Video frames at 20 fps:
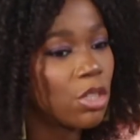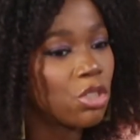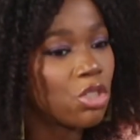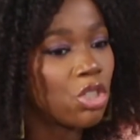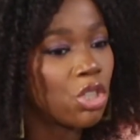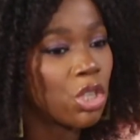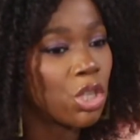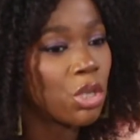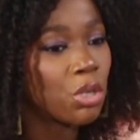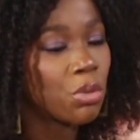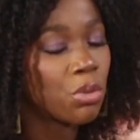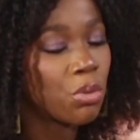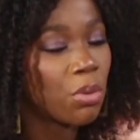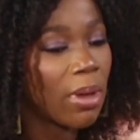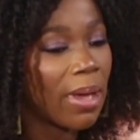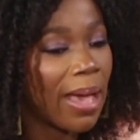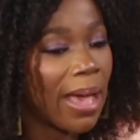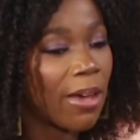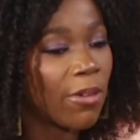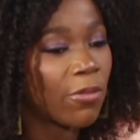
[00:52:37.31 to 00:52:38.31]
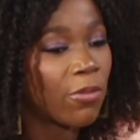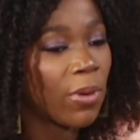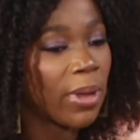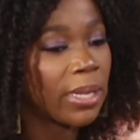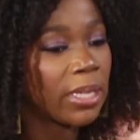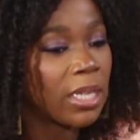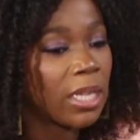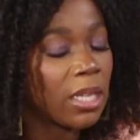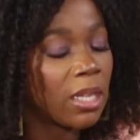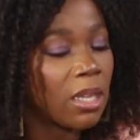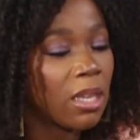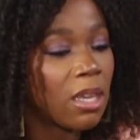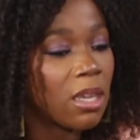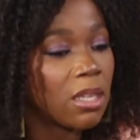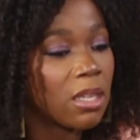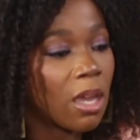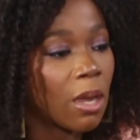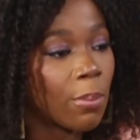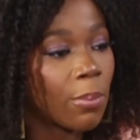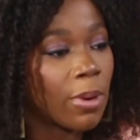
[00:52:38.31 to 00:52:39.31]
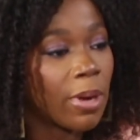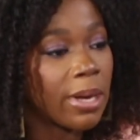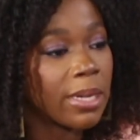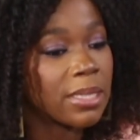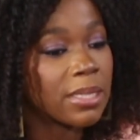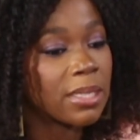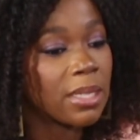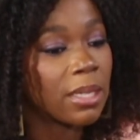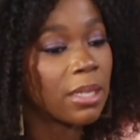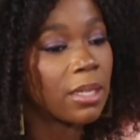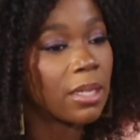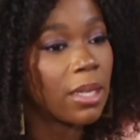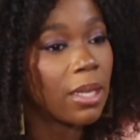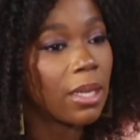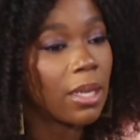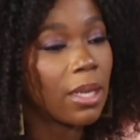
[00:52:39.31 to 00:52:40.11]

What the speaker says: do you have for any young person?